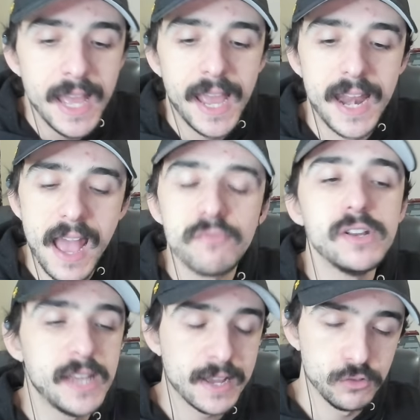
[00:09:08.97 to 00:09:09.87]
and every
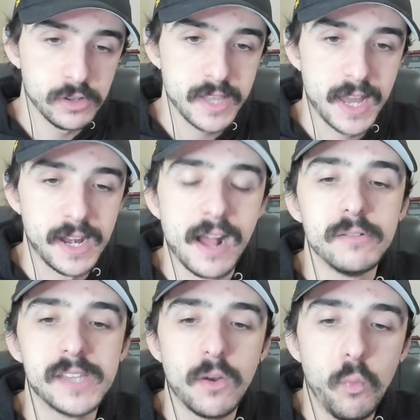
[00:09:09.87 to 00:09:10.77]
day I looked at it, I
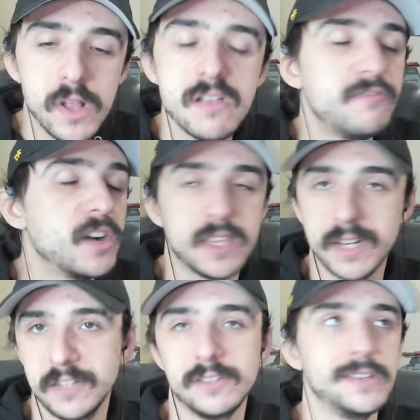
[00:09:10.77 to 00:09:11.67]
was like, what the fuck did
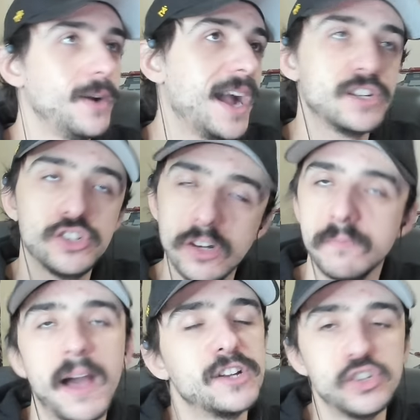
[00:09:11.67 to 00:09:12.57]
I just do? I should
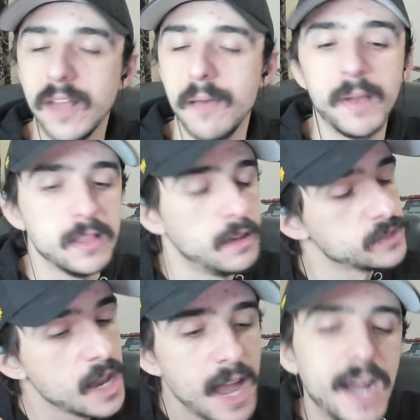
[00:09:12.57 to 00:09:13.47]
have I should have had my gloves.